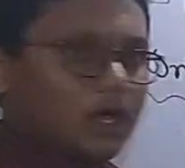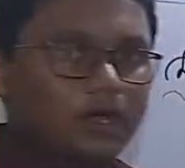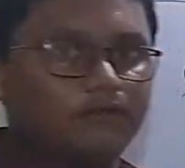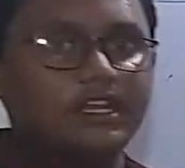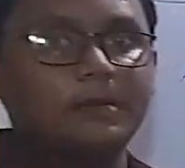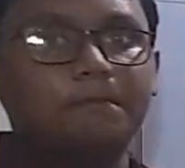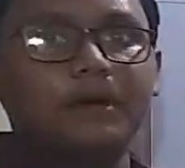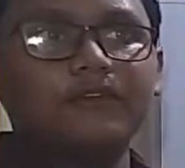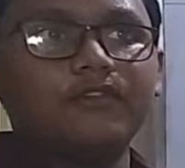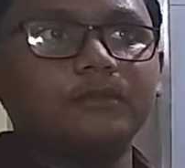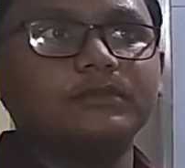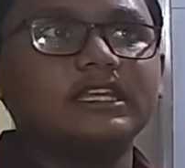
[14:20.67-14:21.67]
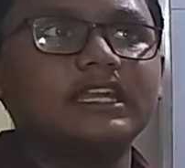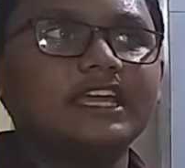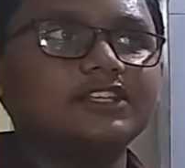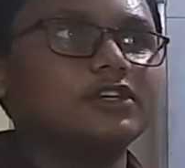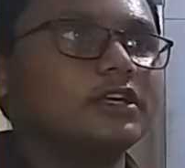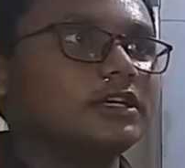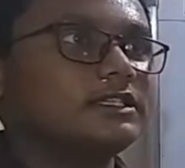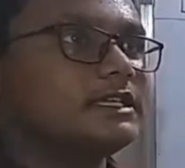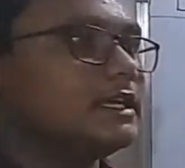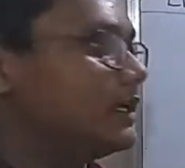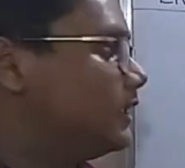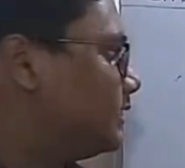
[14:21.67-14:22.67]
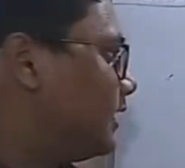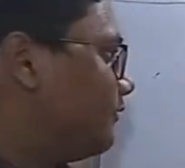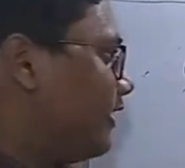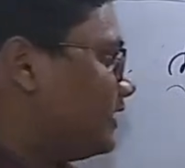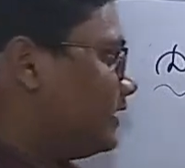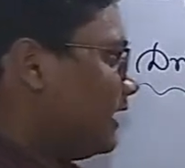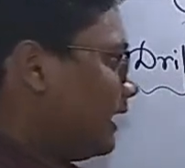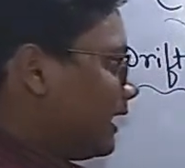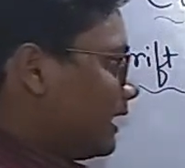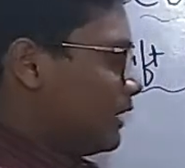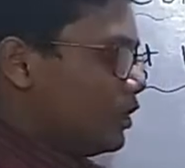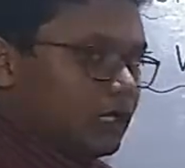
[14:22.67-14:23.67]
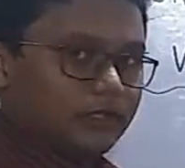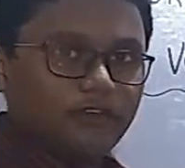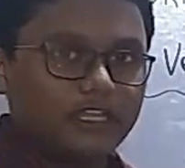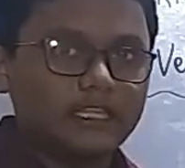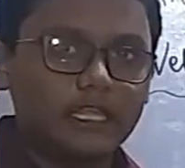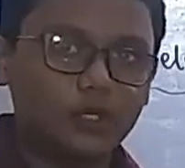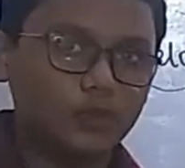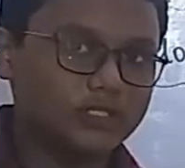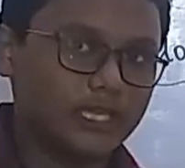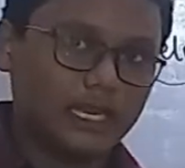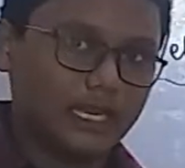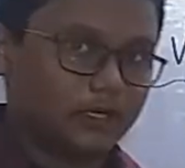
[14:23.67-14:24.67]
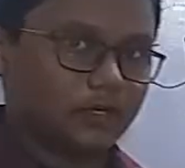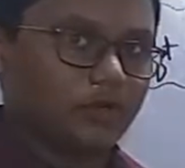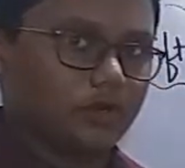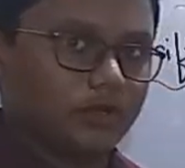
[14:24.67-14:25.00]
will perform the nature. When they lose an